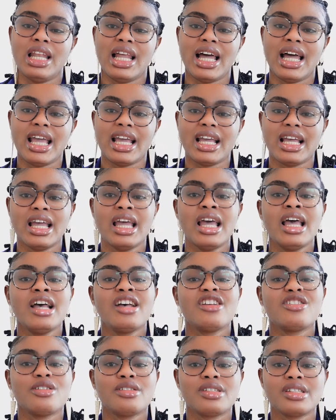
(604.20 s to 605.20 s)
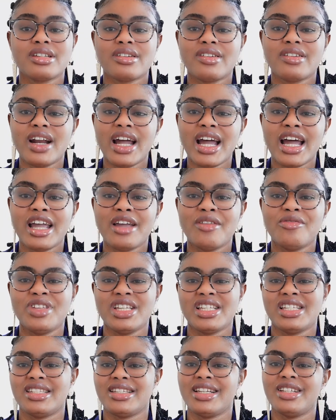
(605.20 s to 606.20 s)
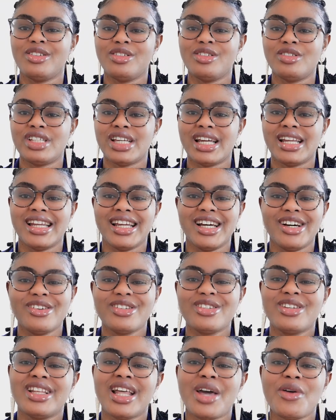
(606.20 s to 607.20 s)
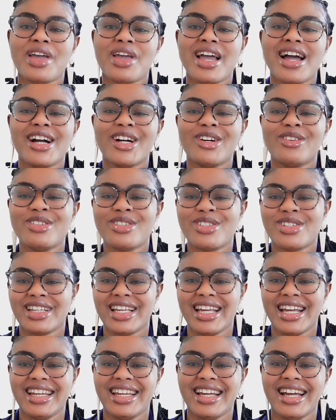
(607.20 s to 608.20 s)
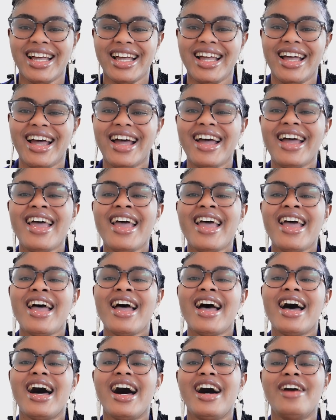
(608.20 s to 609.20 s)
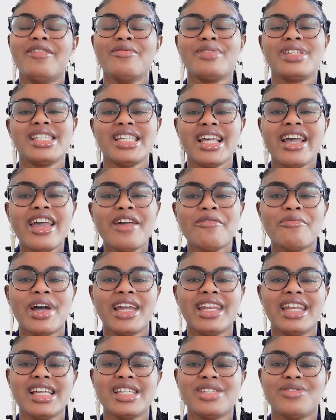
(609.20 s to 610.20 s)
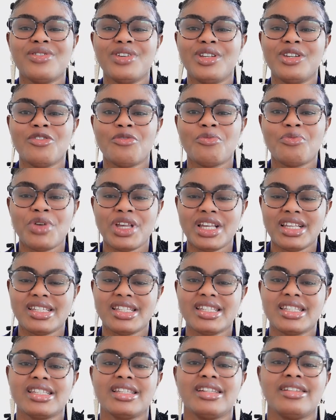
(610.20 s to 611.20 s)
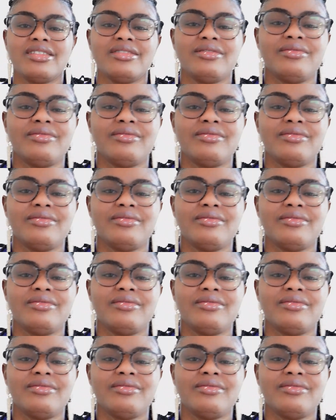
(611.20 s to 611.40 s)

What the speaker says: like, subscribe. This is a new channel so that we can grow together. See you in my next video. Peace.